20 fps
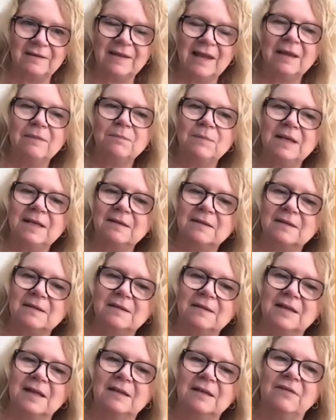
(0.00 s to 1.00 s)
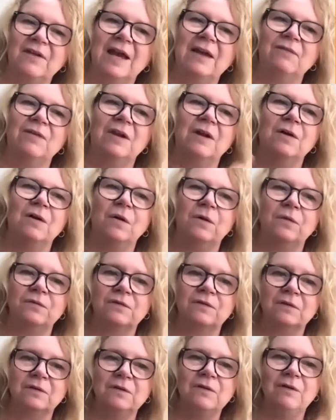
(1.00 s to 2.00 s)
That means instead of having a whole
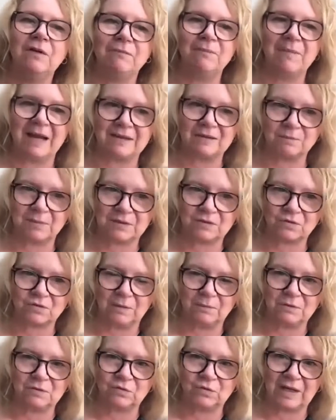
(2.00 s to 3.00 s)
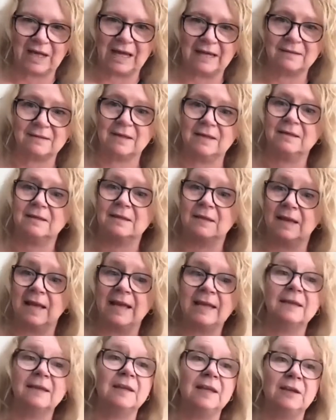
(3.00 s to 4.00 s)
slew of mass spectrometry assays,
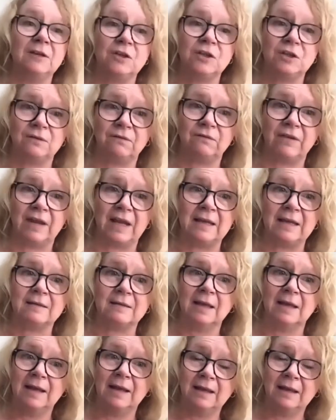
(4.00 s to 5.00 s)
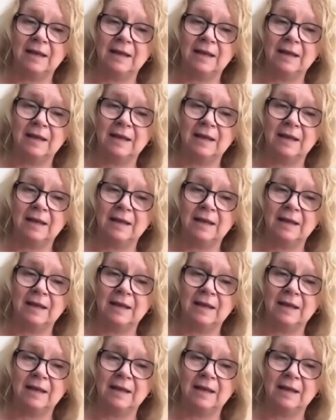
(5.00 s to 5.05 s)
like the acute phase,